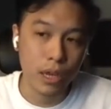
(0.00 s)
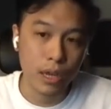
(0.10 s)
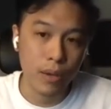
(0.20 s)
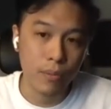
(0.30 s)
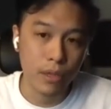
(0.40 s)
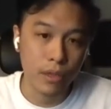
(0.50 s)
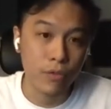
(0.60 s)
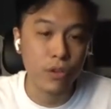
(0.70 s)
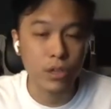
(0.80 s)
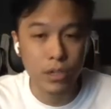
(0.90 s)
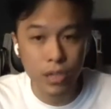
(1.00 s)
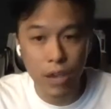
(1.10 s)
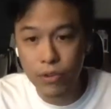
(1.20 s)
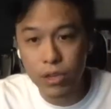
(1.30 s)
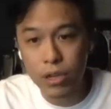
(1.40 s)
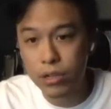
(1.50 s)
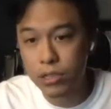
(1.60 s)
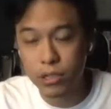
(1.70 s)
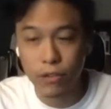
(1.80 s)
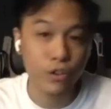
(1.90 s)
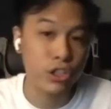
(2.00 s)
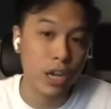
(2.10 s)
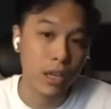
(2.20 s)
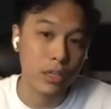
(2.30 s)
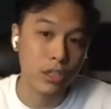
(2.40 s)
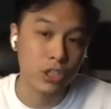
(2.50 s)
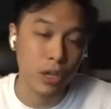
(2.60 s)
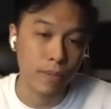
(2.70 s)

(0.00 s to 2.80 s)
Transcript: that come in different years. Every year is a different challenge.